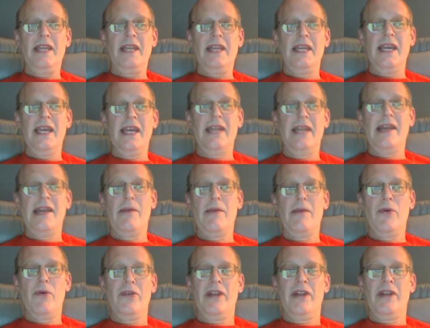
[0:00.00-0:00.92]
Yeah. Now
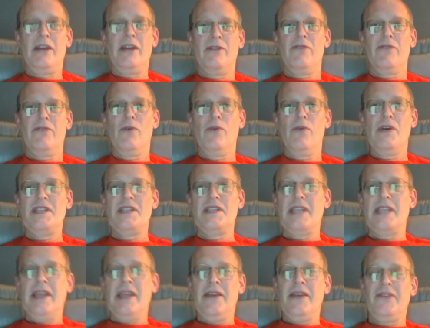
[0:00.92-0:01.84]
more than ever, a voice
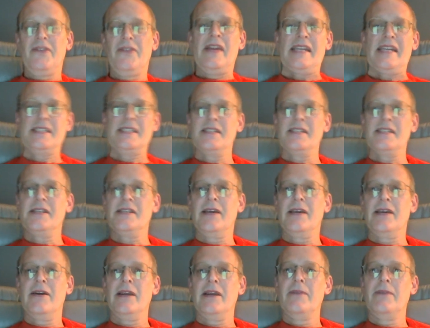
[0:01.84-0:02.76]
is
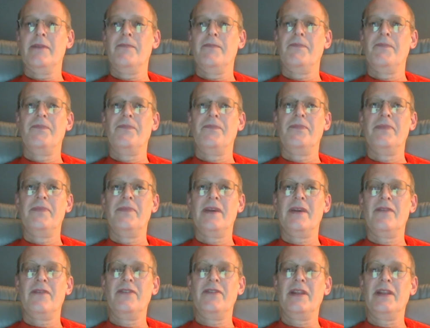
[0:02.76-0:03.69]
necessary.
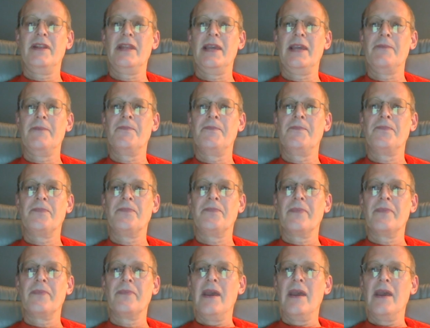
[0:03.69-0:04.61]
Definitely.
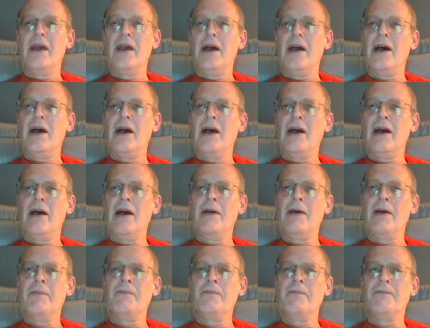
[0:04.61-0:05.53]

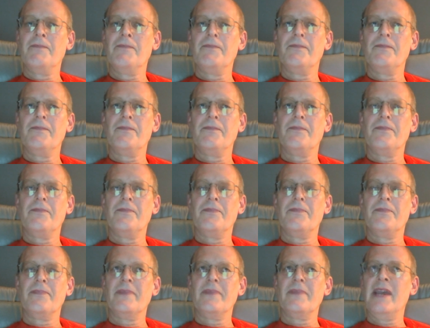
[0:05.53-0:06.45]
Um,
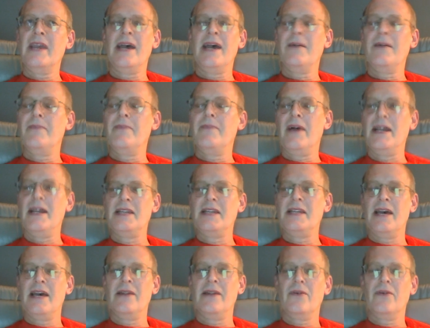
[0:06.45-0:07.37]
yeah. I
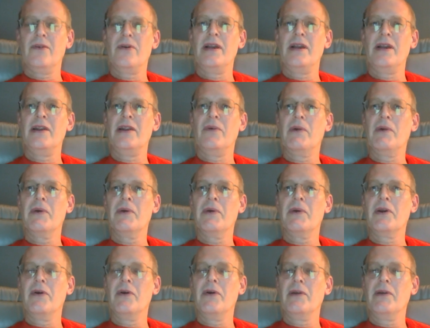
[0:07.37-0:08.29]
don't quite know where we're
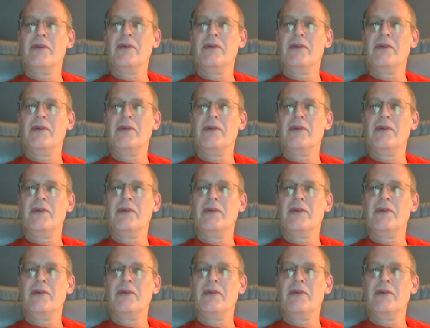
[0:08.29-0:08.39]
going with